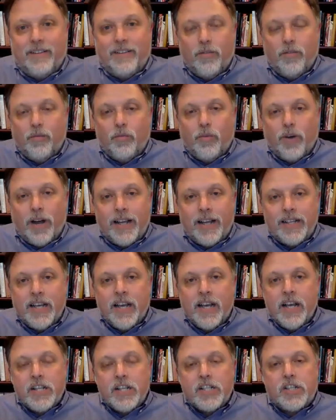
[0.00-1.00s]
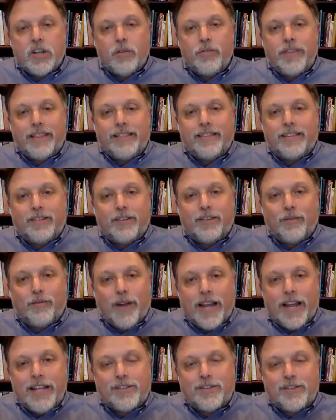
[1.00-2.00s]
"What?" So
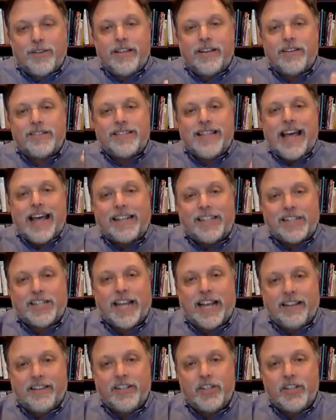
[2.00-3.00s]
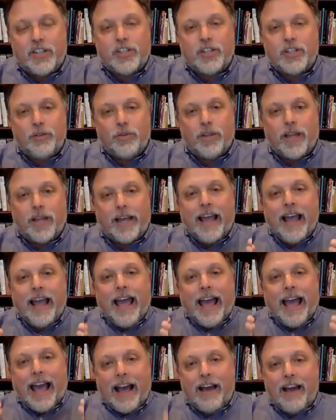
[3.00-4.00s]
right, so there's that challenge too. Like,
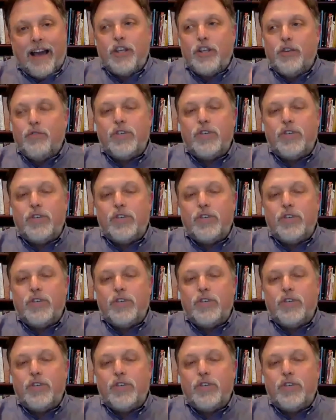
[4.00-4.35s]
how do you